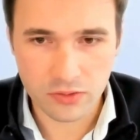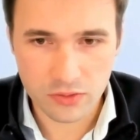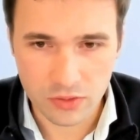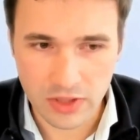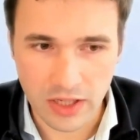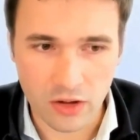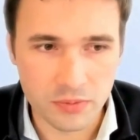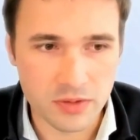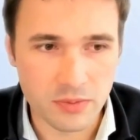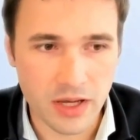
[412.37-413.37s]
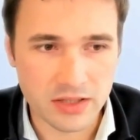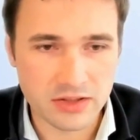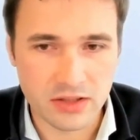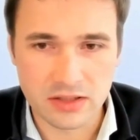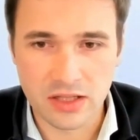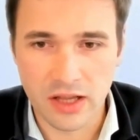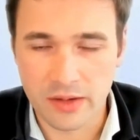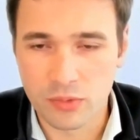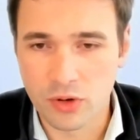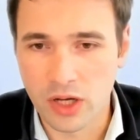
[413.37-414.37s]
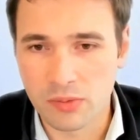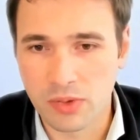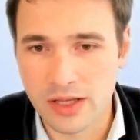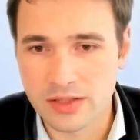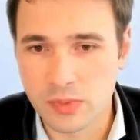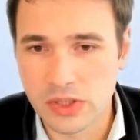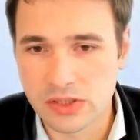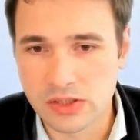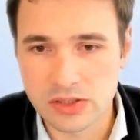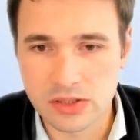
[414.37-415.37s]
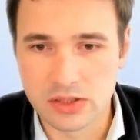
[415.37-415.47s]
to then optimize things like product placement